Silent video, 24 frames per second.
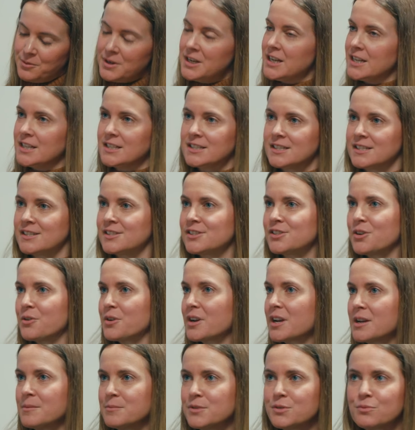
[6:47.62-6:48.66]
wins, and so
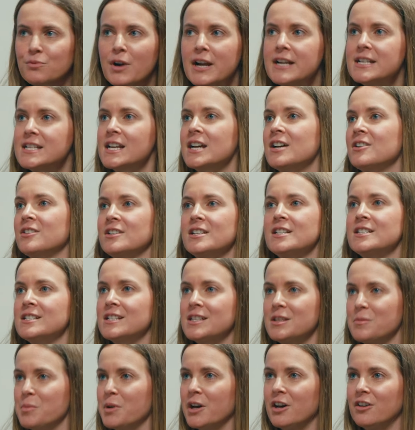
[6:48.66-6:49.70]
it comes right down into
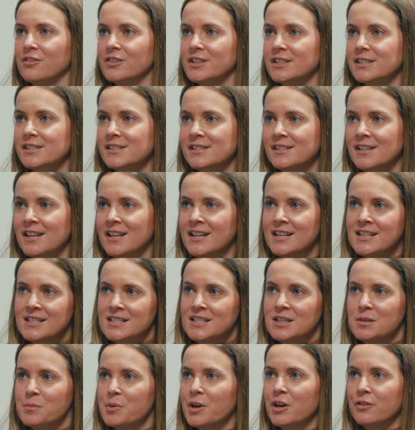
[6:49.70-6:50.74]
the pelvis and
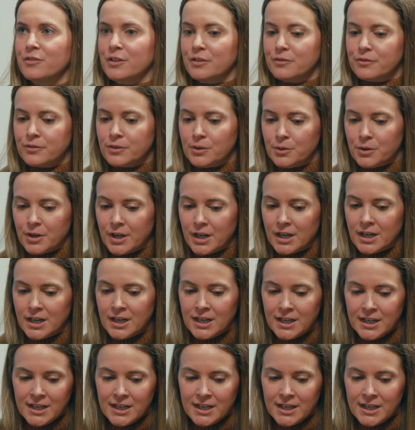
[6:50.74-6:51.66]
into the pelvic floor.